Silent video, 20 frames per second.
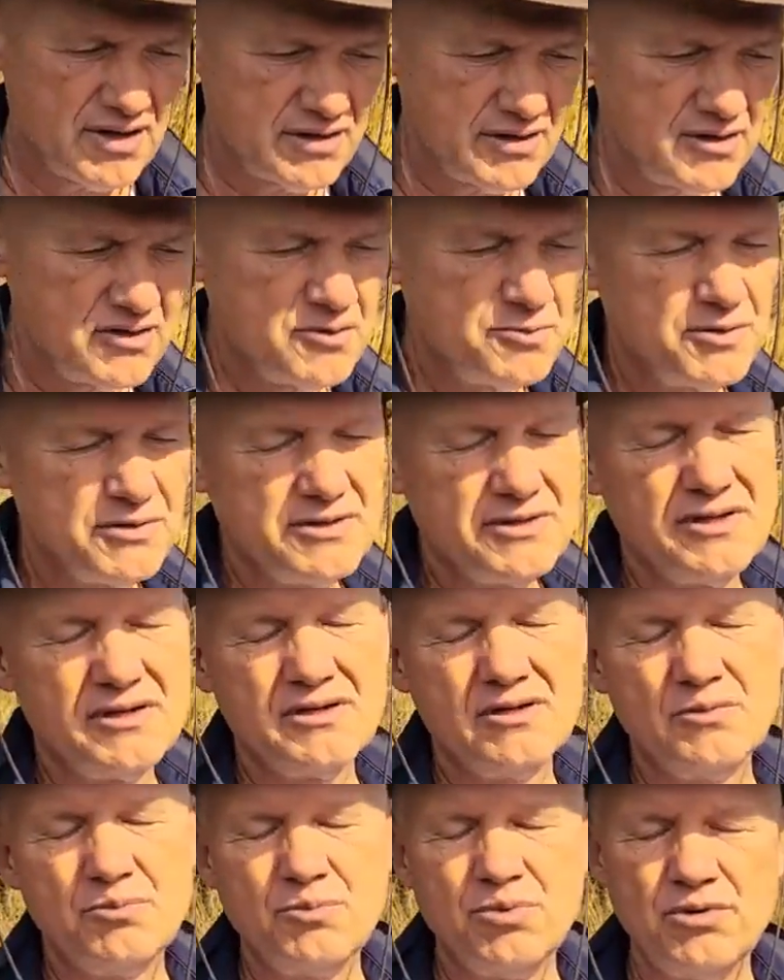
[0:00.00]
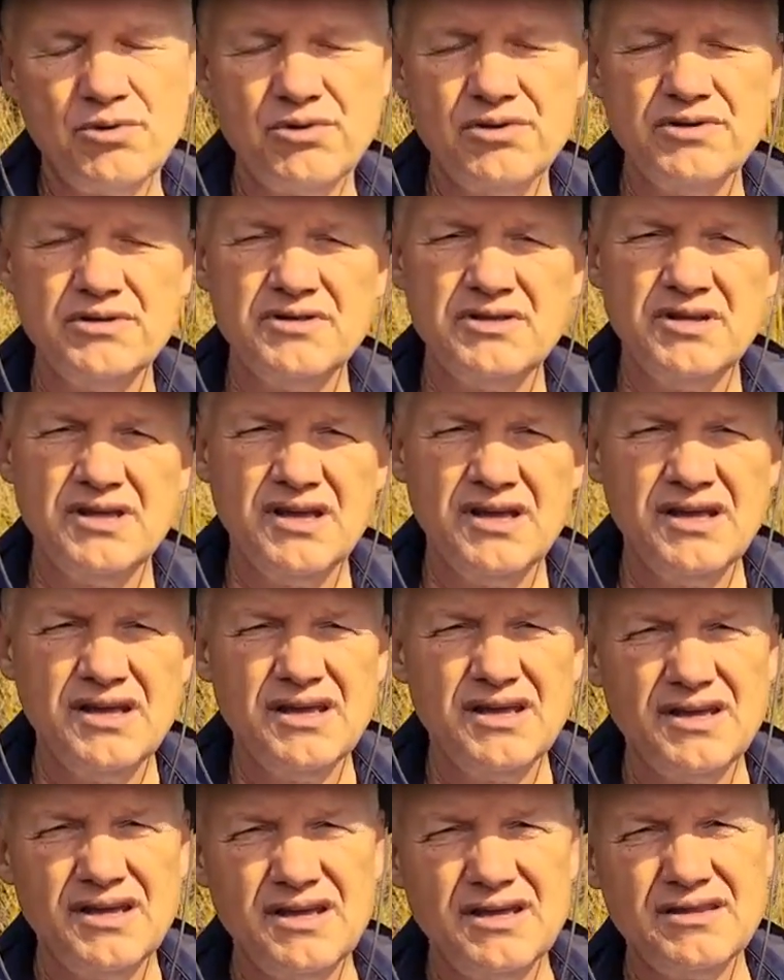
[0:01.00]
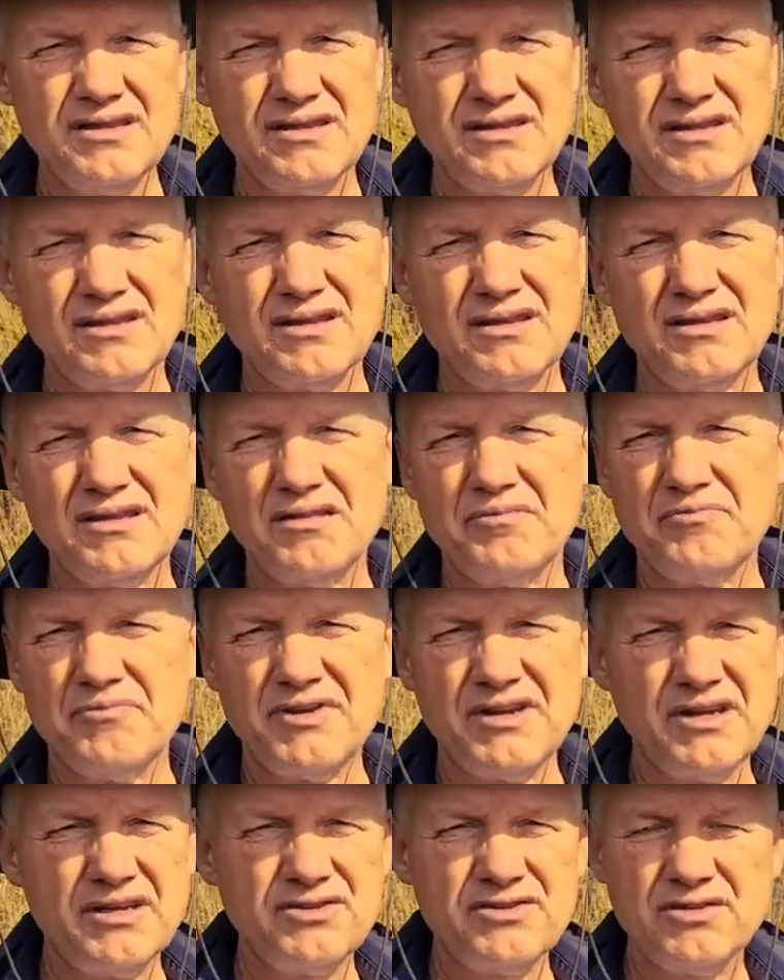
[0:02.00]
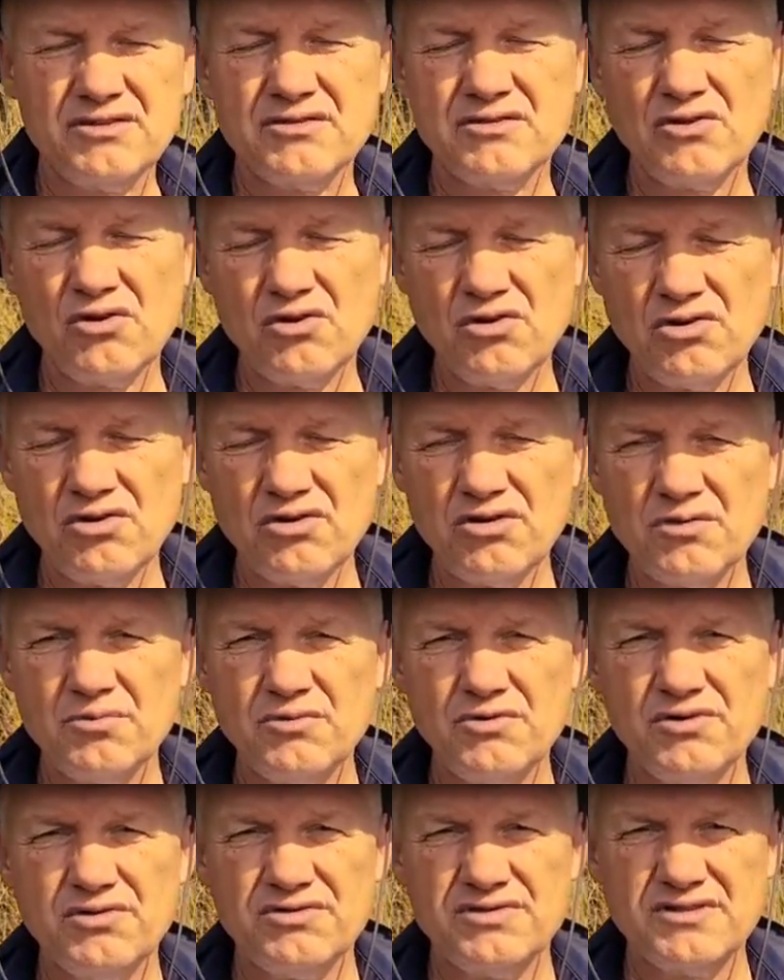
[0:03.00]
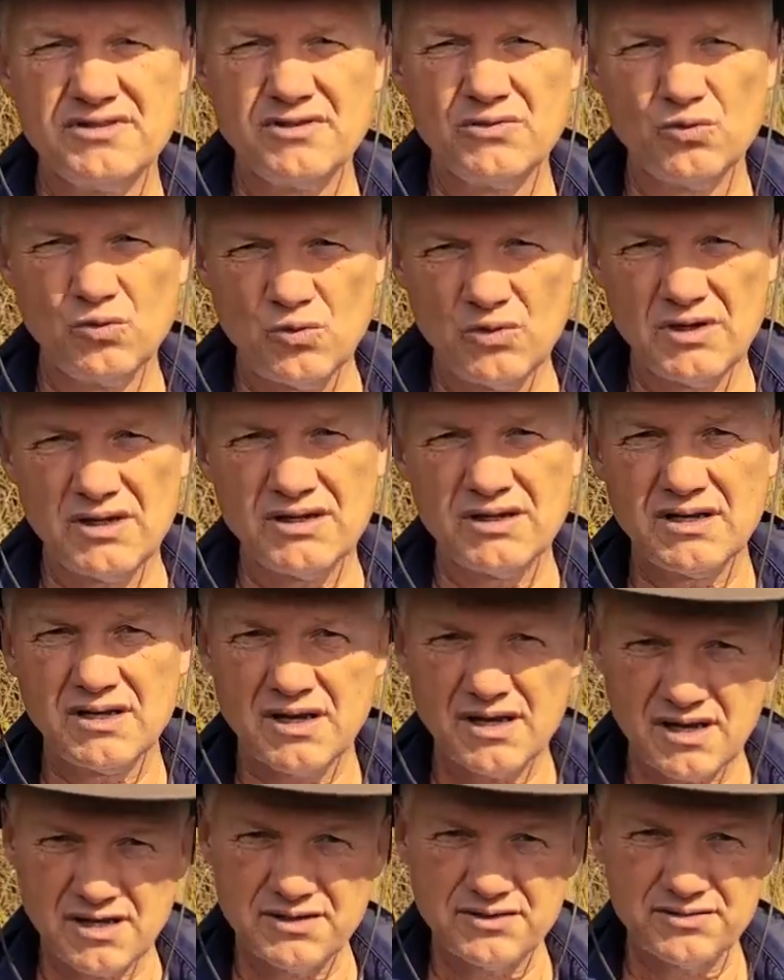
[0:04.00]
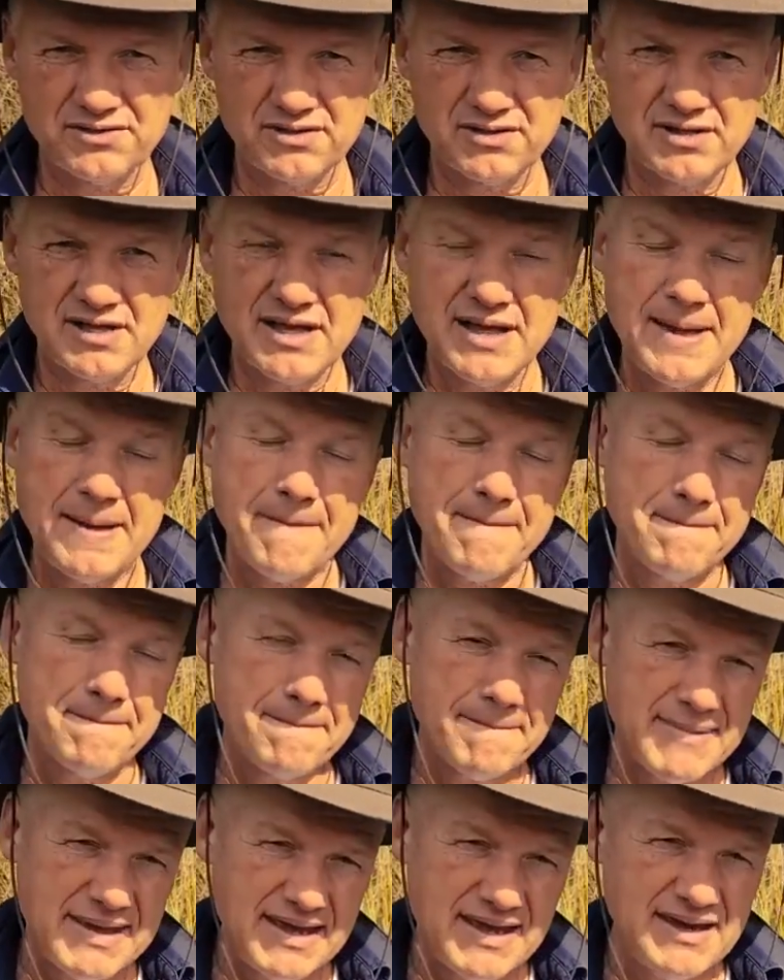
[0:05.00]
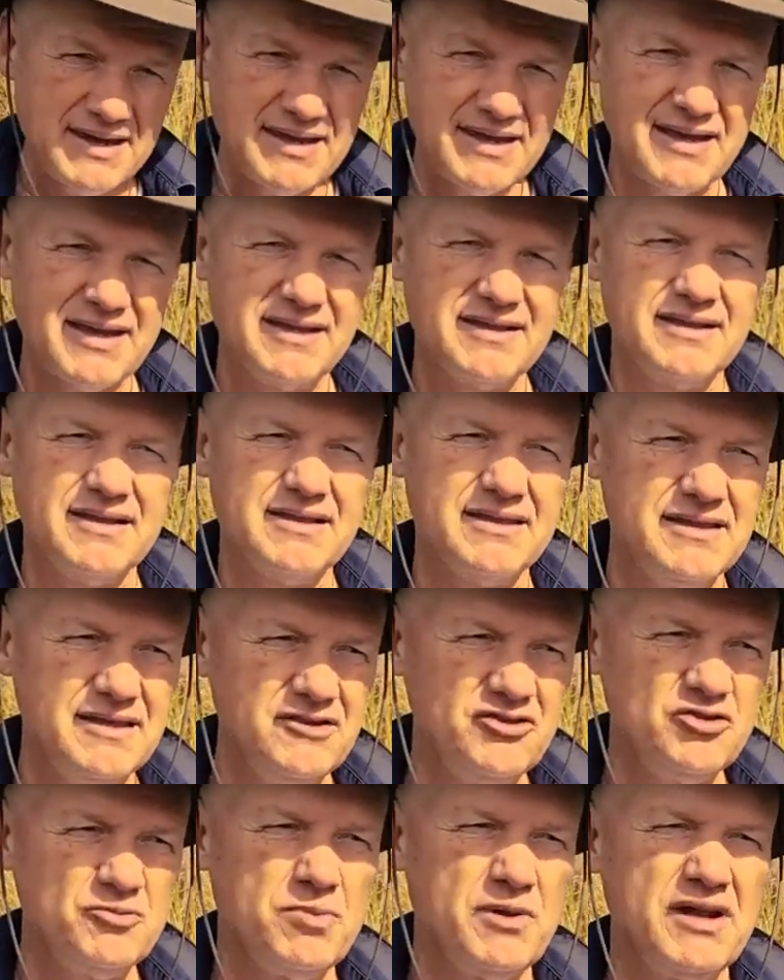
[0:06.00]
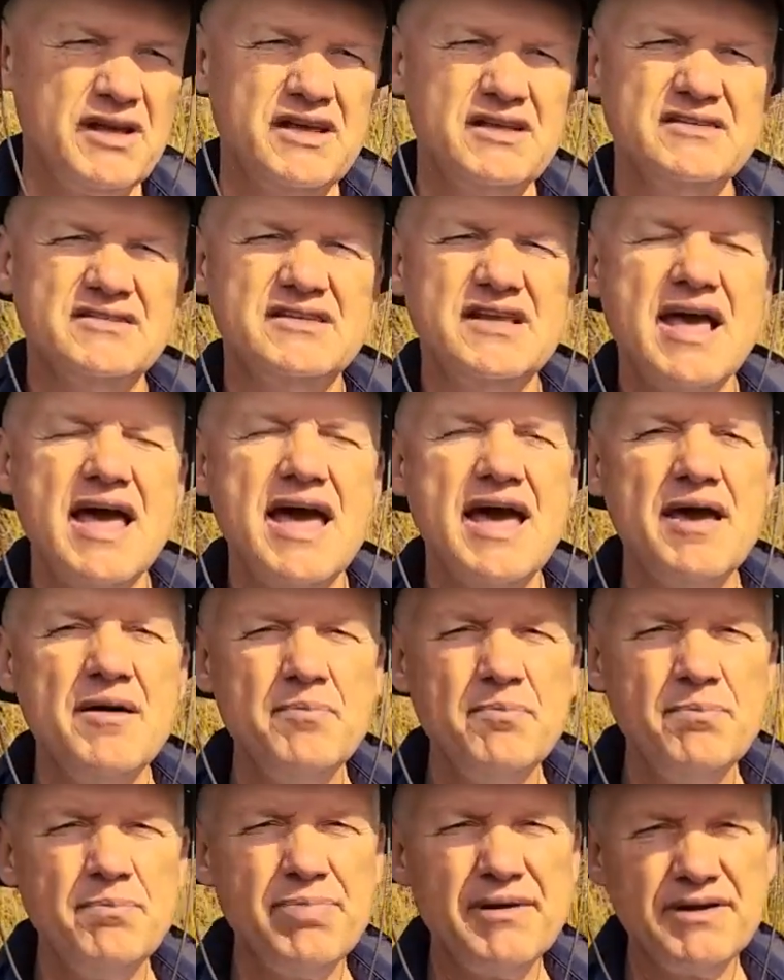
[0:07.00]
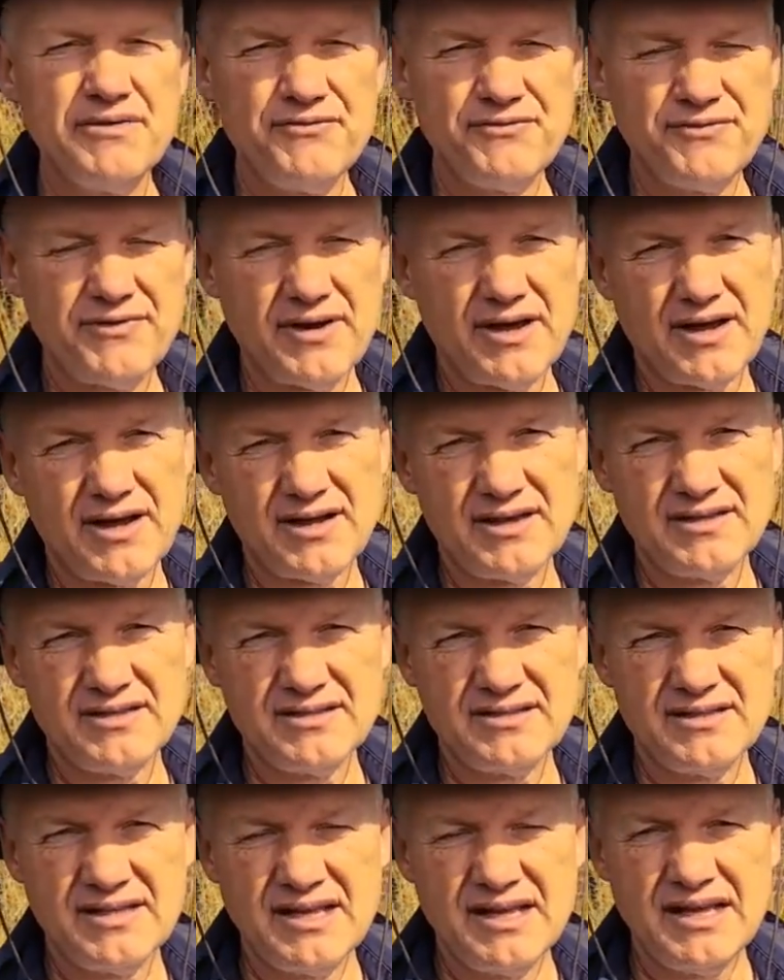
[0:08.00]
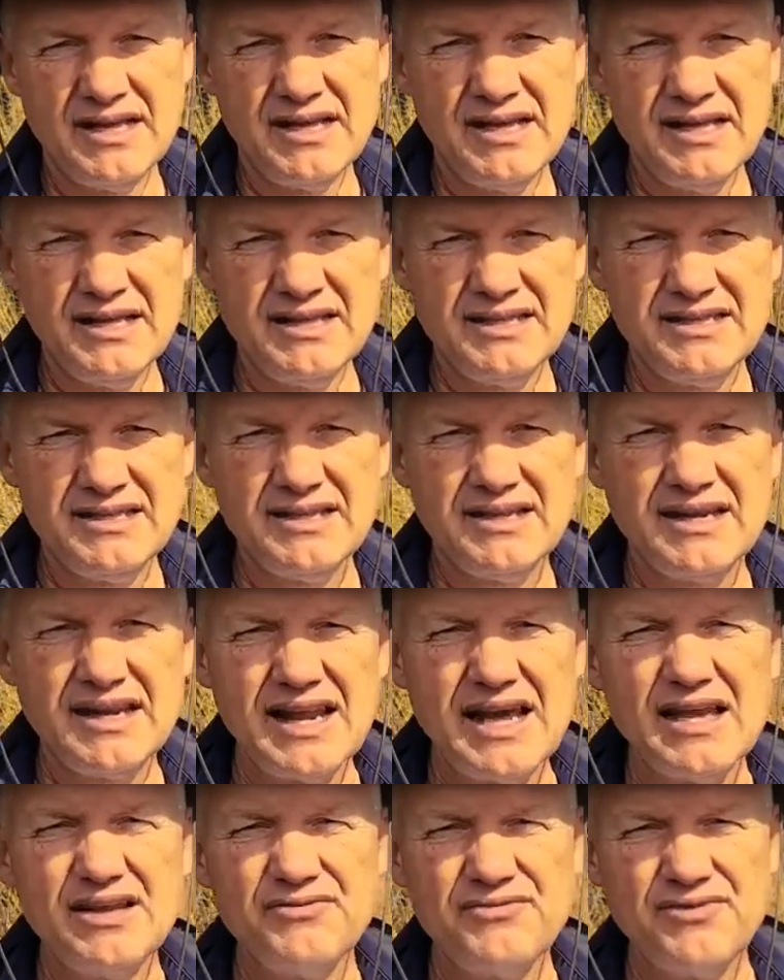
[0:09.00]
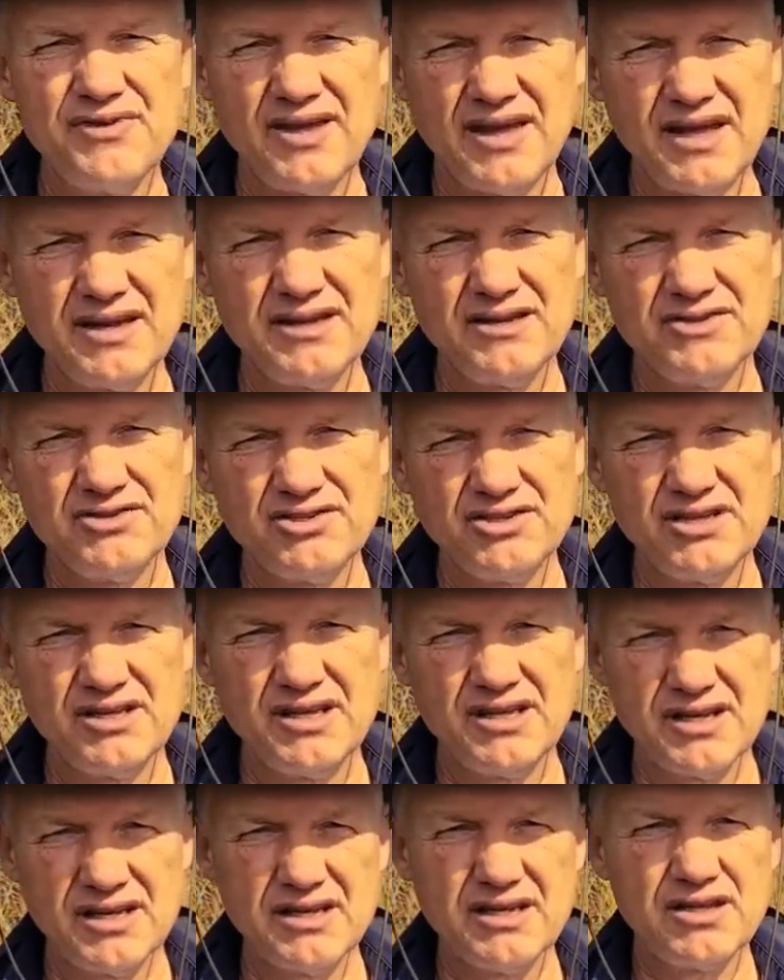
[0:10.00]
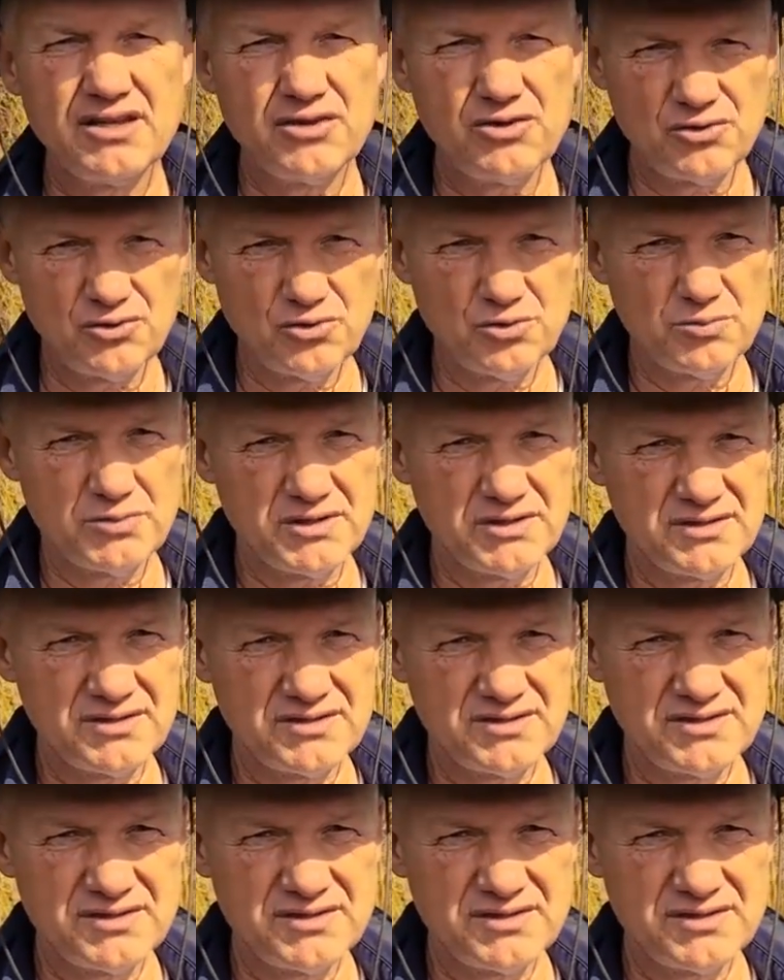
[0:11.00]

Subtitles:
at this particular point, it reaches almost 100. Meaning that this place amplifies the life energy in humans.